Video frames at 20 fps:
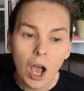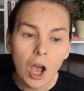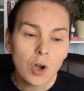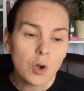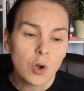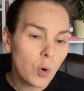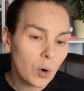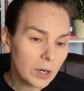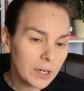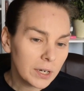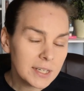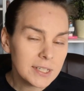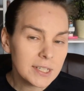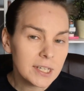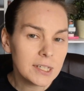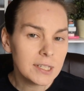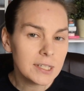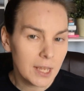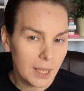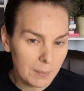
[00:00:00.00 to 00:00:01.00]
According
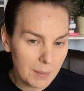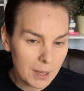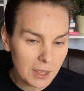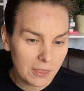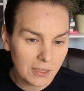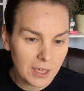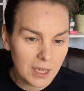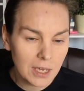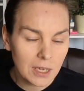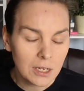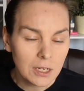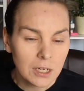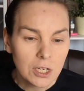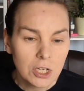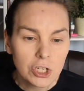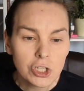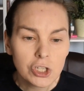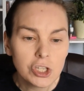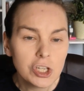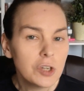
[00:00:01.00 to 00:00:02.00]
to Timothy,
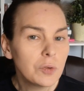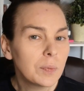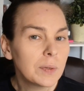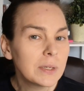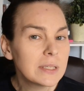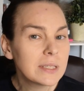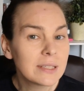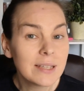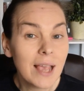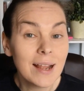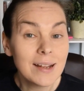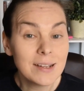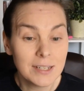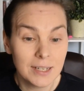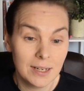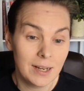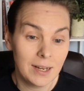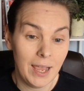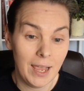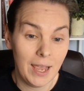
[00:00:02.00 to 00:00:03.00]
she
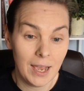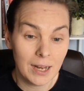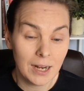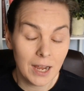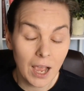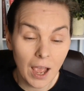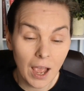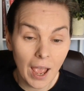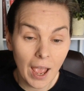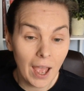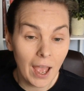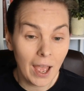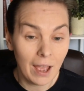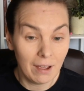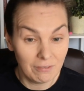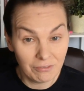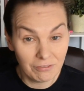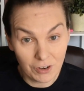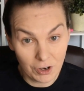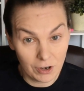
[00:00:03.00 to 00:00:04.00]
resented Hannah
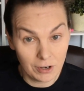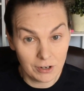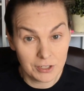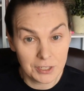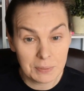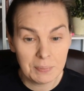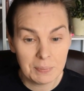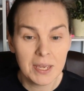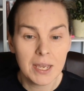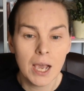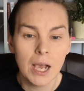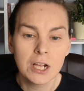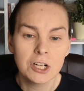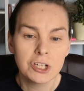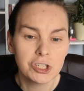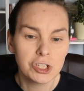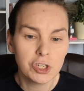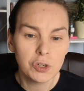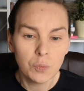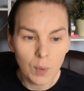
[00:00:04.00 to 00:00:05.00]
at first because
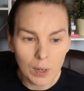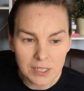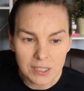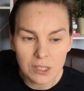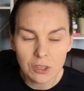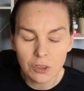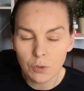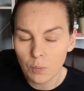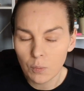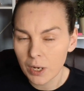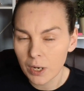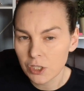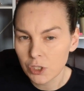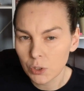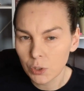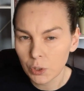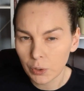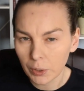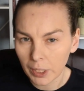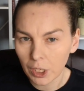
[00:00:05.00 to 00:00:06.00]
she wasn't the one
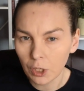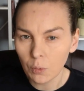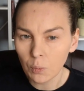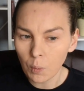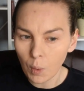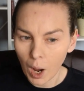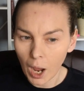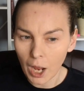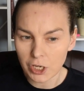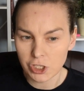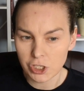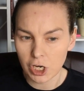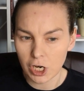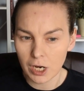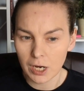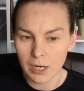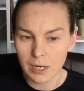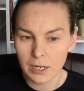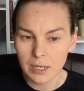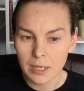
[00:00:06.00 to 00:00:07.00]
to agree to watch
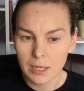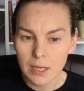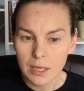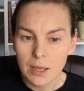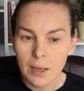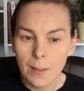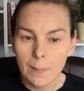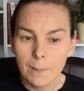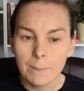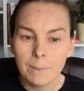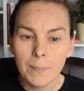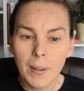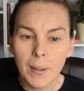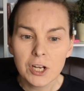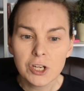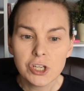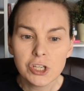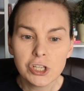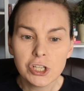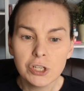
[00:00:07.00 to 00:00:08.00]
her.
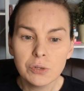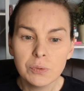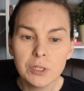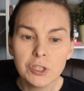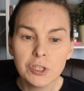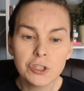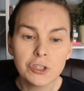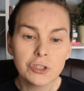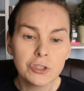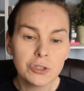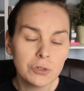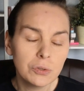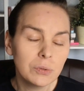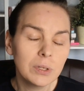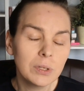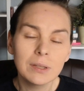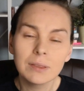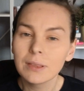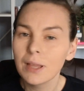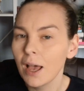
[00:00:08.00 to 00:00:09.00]
But she would
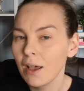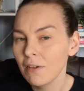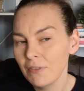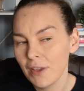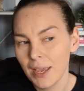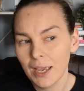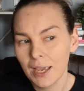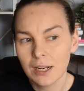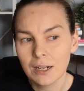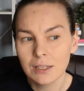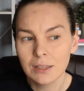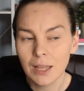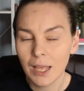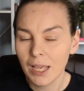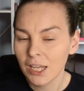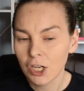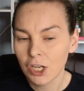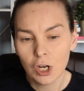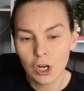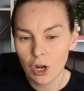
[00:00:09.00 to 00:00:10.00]
soon love Hannah
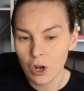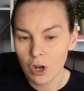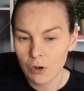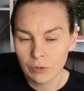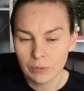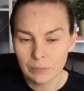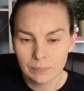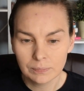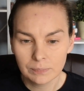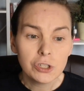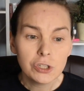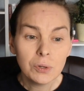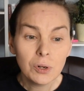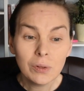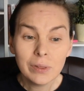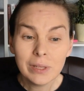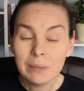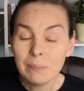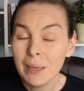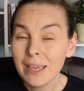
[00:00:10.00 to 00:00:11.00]
like her own. She would
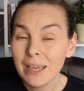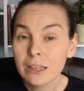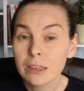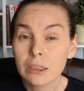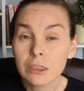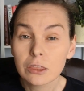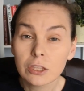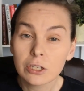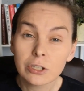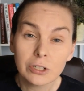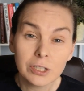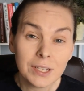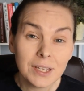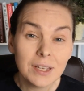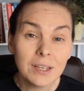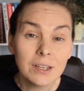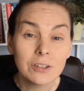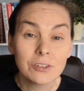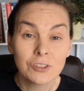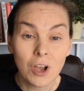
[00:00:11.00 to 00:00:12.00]
only make
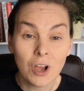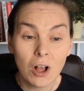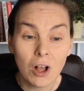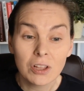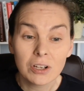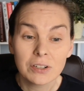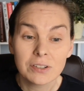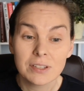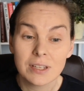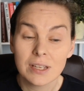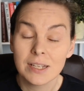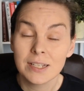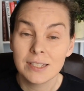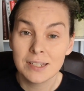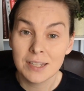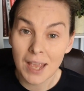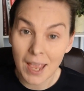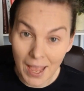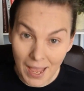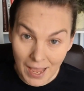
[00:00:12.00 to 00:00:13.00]
$30 a
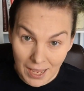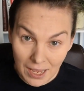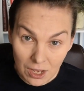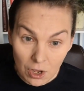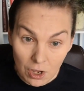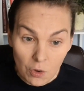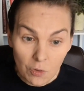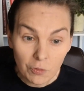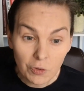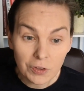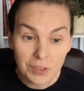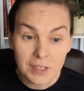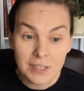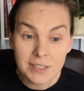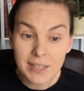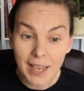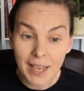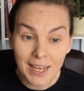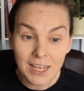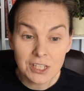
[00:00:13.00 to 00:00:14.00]
day for
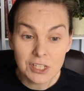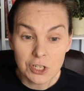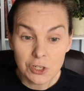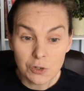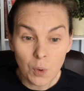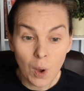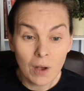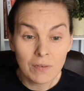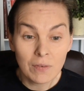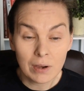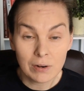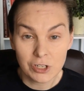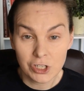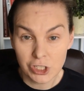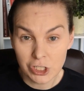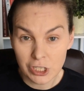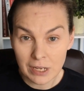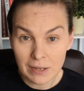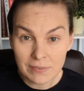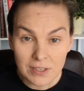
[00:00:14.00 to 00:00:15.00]
these 8 to 12-hour
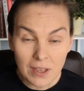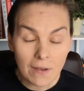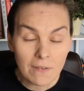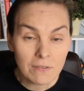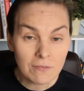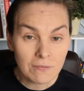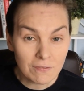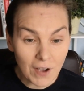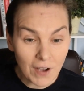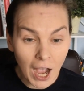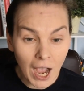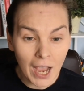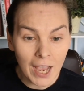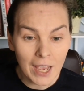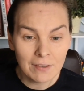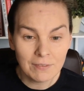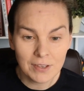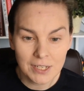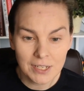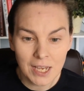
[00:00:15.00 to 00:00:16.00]
shifts
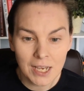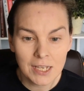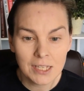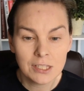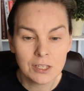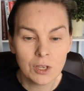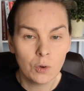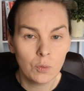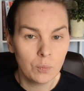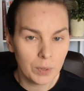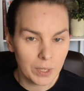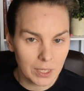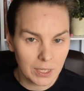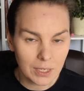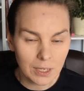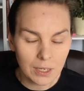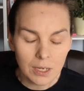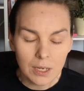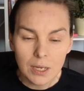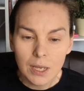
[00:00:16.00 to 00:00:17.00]
5 days a
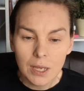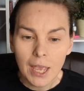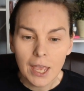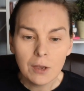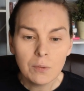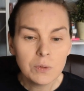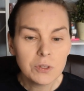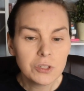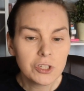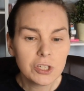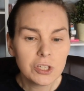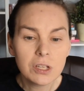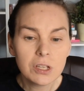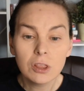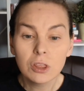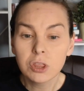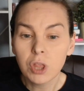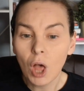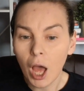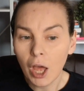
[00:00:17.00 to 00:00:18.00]
week. It was just a
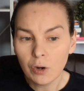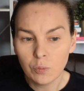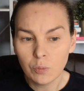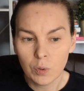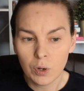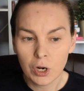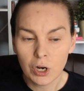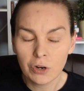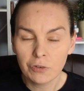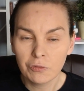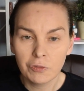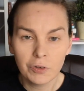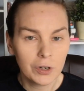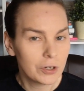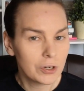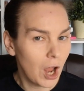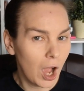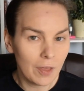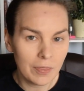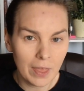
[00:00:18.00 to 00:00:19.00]
lot of work for
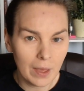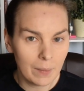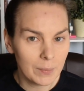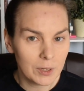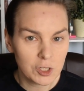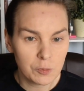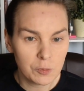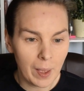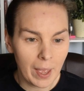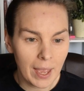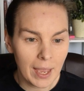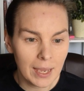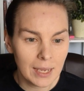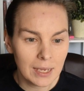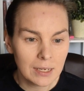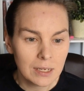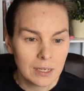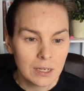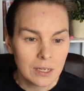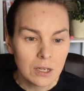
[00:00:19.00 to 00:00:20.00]
not that much pay.
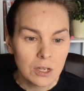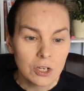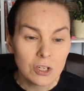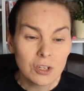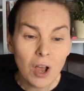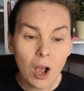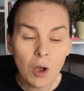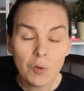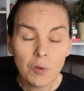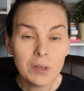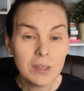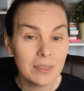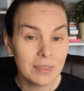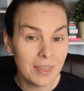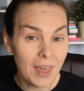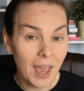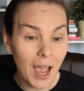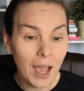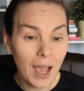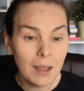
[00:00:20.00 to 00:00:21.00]
Not only
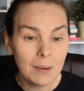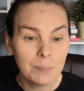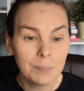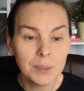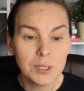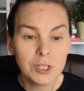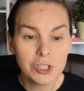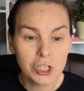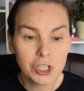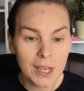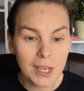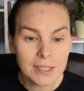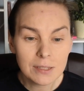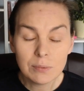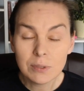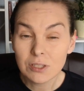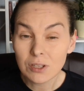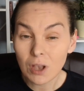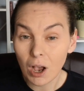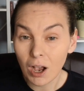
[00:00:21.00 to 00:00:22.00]
that, but Jason
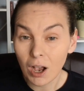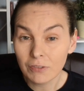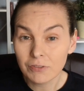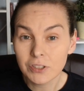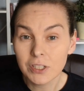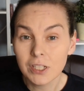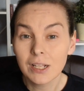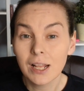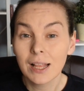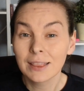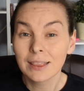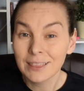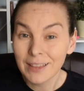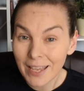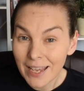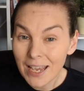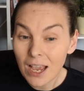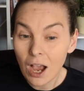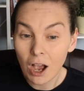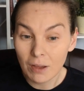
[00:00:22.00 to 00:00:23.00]
was often
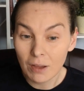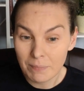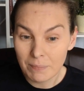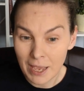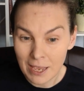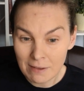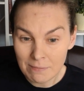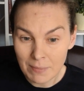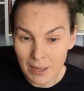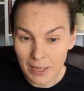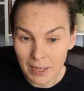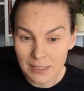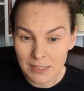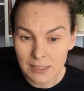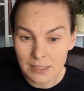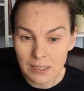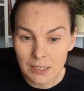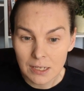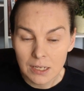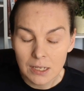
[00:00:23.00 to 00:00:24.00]
late on
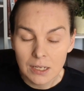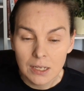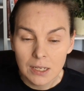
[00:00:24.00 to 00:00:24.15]
payments.